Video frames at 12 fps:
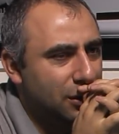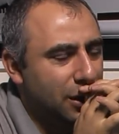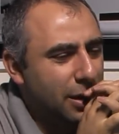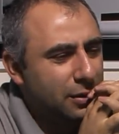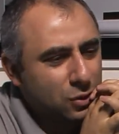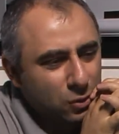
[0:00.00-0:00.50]

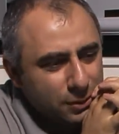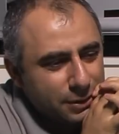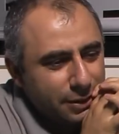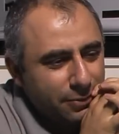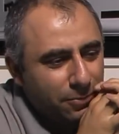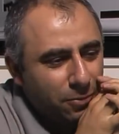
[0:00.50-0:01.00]
Takes on
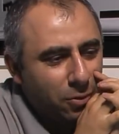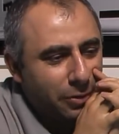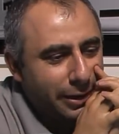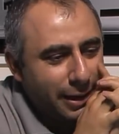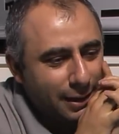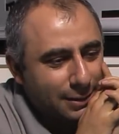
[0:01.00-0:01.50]

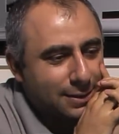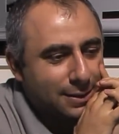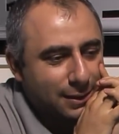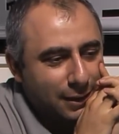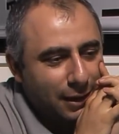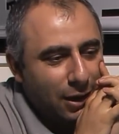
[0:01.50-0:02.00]
c4,
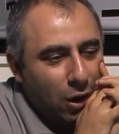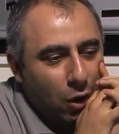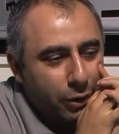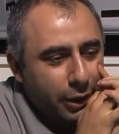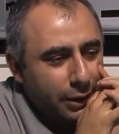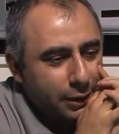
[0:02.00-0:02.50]
yes.
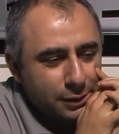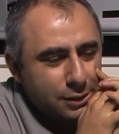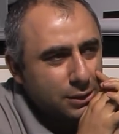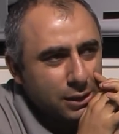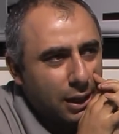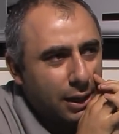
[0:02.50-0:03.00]
Okay, this
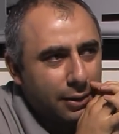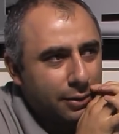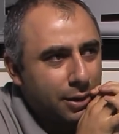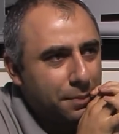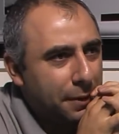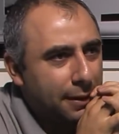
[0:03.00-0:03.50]
is not a
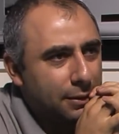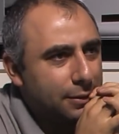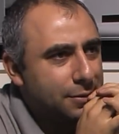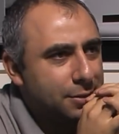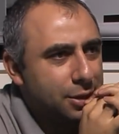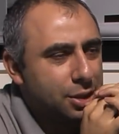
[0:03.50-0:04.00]
typical
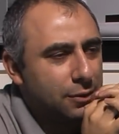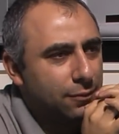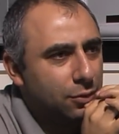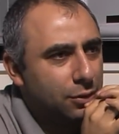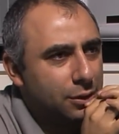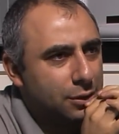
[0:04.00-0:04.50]
decision
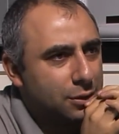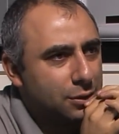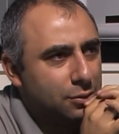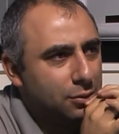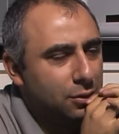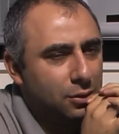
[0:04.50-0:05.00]
for this
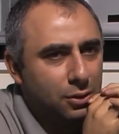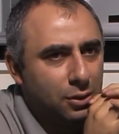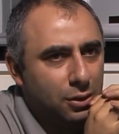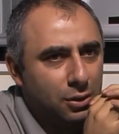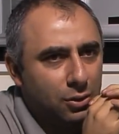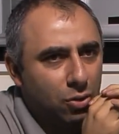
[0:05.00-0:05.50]

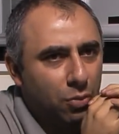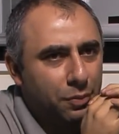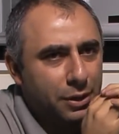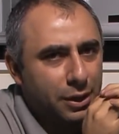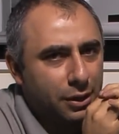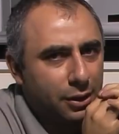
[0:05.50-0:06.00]
uh,
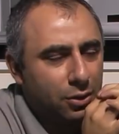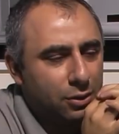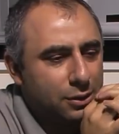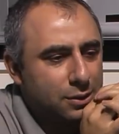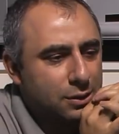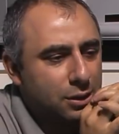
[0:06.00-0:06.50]
opening. You know,
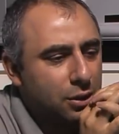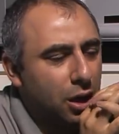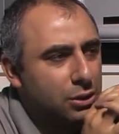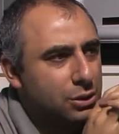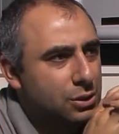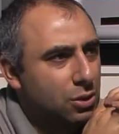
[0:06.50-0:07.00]
this is the
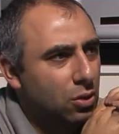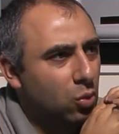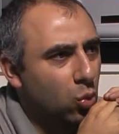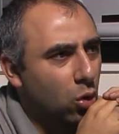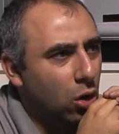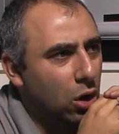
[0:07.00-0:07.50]
Dutch
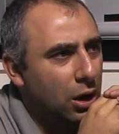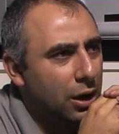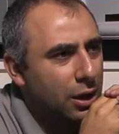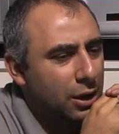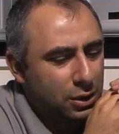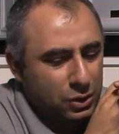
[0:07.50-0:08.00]
stone wall.
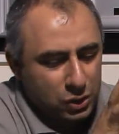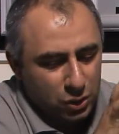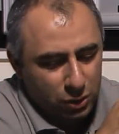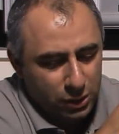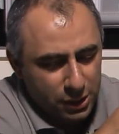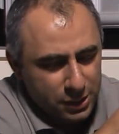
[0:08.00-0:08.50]

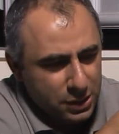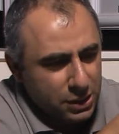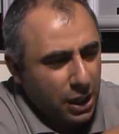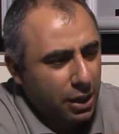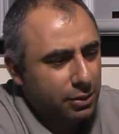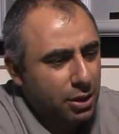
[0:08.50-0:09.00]
So this is
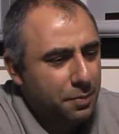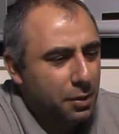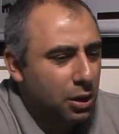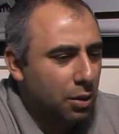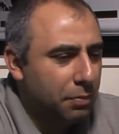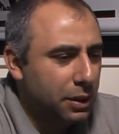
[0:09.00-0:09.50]
not a
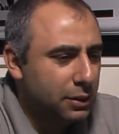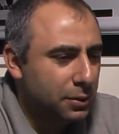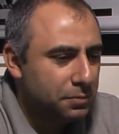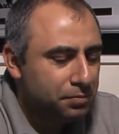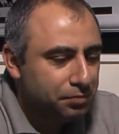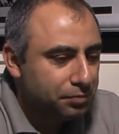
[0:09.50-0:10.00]
typical,
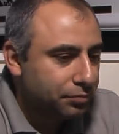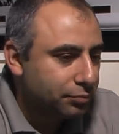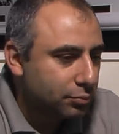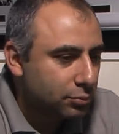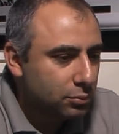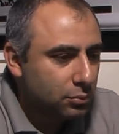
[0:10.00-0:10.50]
but
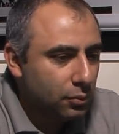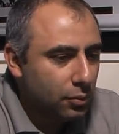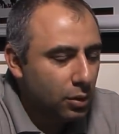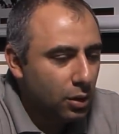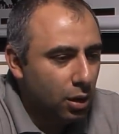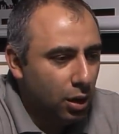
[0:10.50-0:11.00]

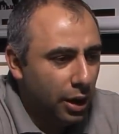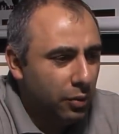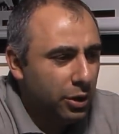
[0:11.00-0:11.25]
I